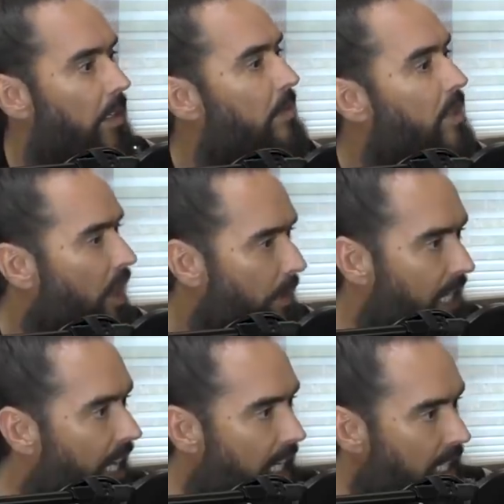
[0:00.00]

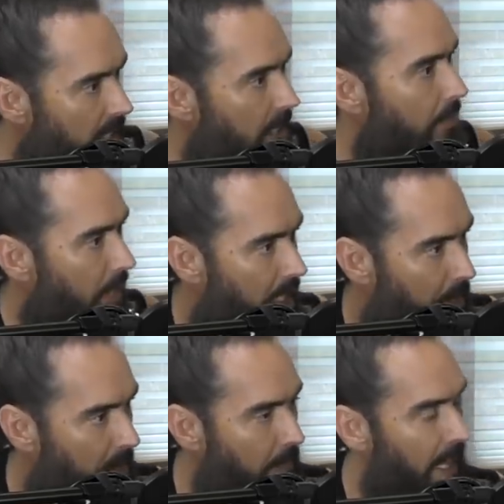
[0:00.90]
cybernetics and
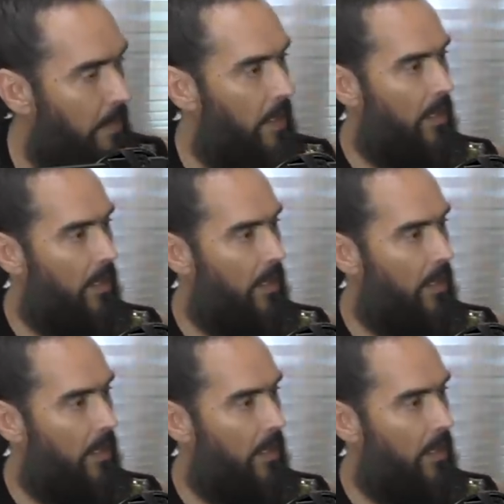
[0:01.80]
management of power?